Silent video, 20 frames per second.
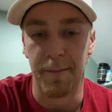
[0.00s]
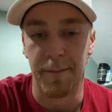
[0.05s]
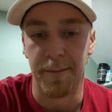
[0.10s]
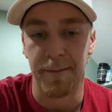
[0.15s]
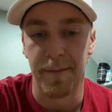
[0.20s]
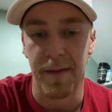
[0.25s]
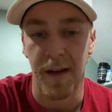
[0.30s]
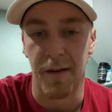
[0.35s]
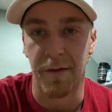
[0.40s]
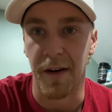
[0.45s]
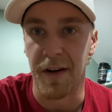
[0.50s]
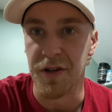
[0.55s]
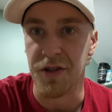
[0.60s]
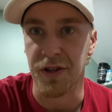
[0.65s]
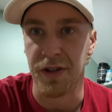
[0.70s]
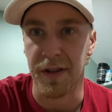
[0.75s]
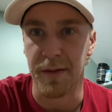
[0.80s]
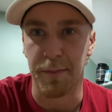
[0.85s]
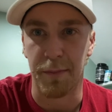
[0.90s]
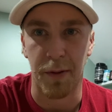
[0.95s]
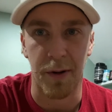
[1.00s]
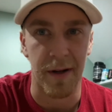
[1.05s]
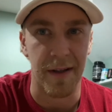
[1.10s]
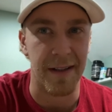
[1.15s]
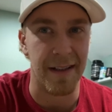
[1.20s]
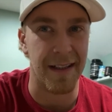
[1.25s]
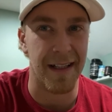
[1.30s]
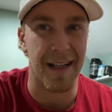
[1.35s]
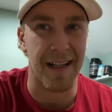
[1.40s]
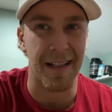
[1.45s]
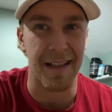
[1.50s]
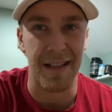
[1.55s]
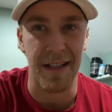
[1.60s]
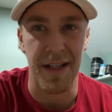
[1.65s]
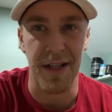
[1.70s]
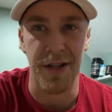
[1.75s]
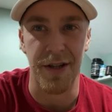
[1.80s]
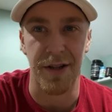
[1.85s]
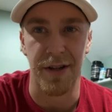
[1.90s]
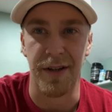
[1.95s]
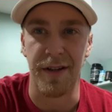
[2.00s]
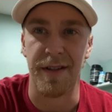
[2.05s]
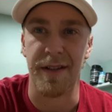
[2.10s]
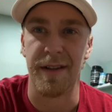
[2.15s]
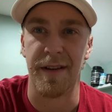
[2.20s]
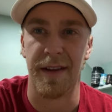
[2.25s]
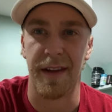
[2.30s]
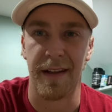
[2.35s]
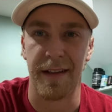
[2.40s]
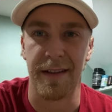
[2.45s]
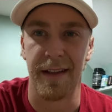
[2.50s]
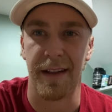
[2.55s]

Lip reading: eventually printing on t-shirts, things like